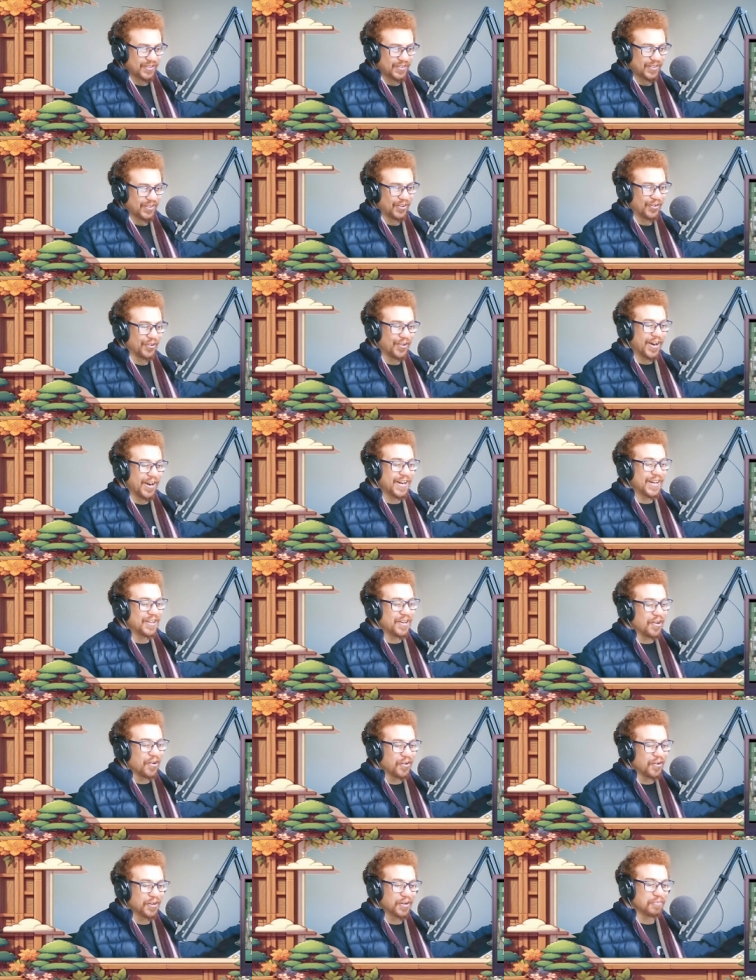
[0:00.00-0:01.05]
Already
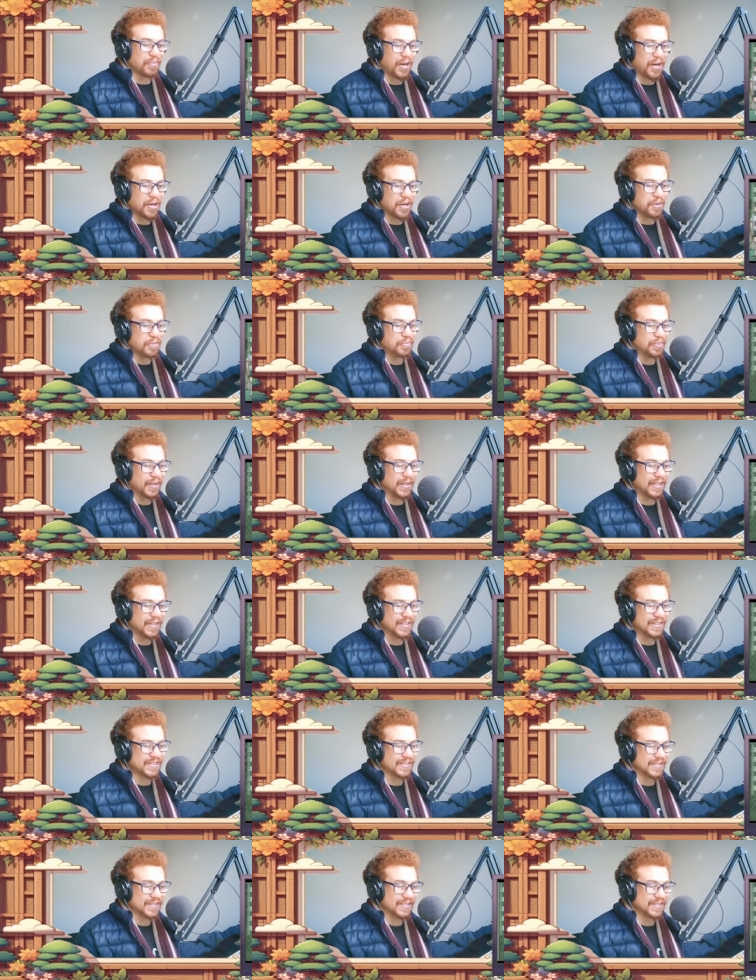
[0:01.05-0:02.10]
knowing my
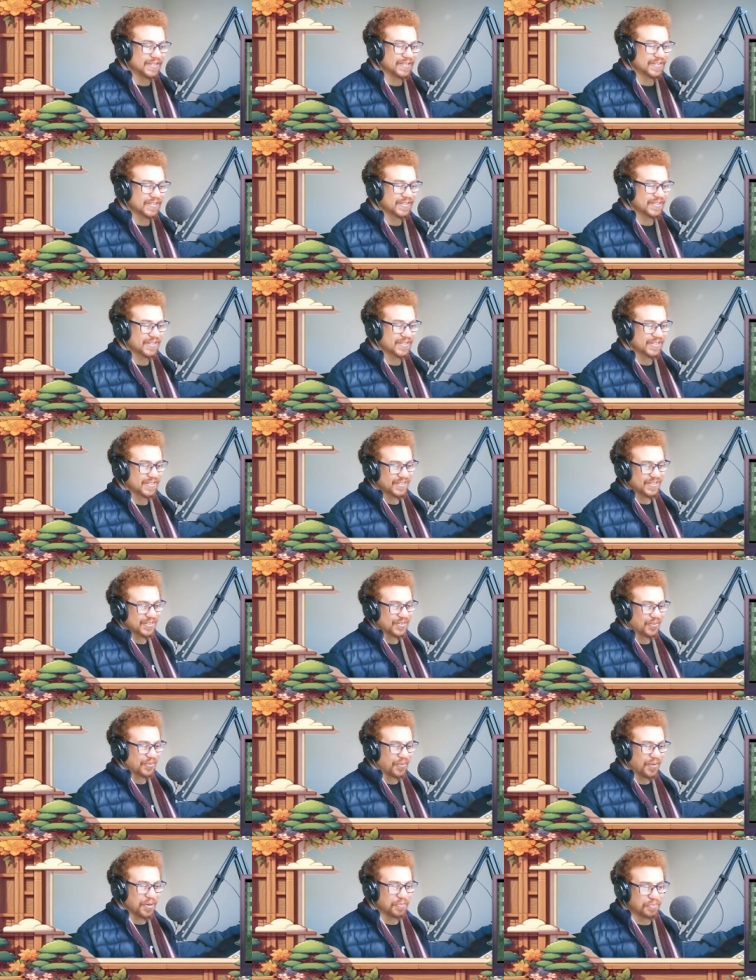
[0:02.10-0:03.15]
abilities.
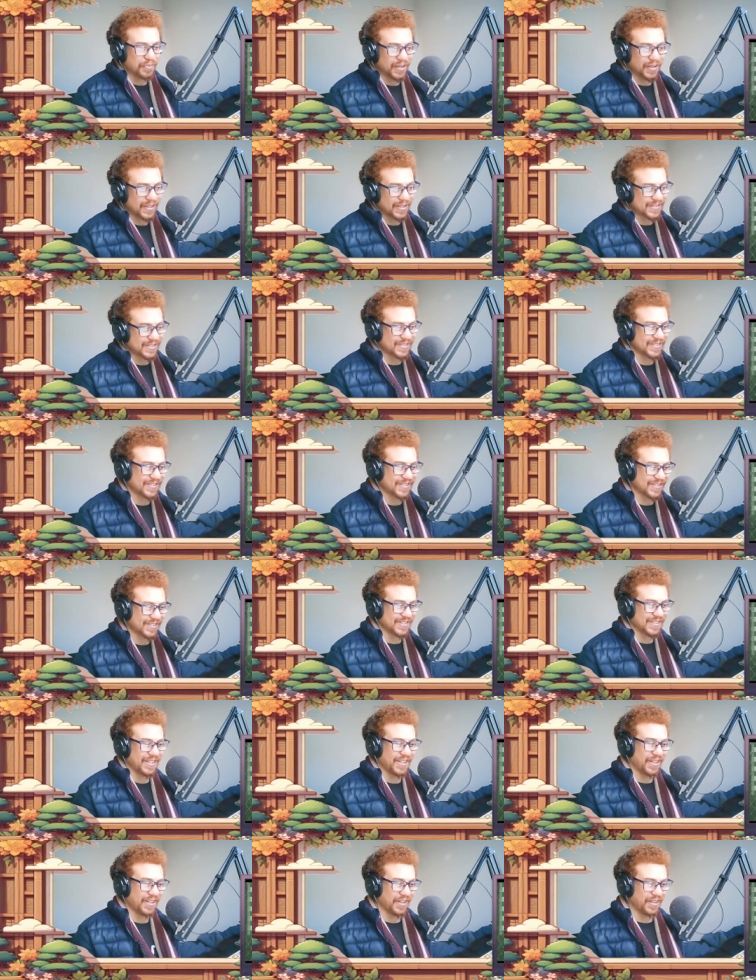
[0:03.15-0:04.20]
What abilities does
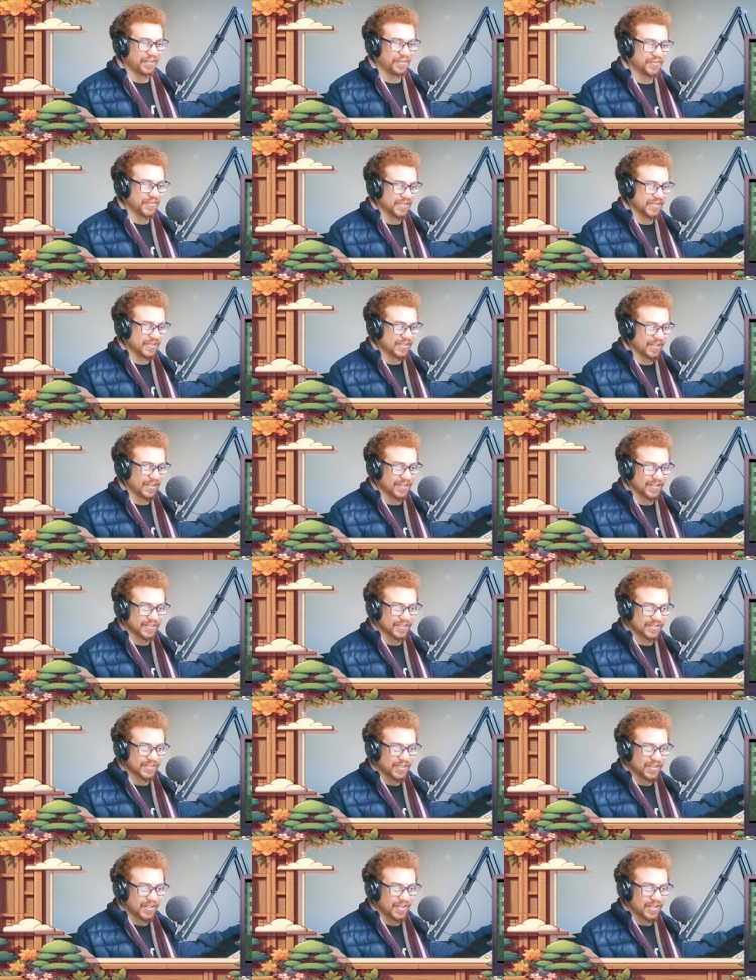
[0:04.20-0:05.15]
he have in tennis?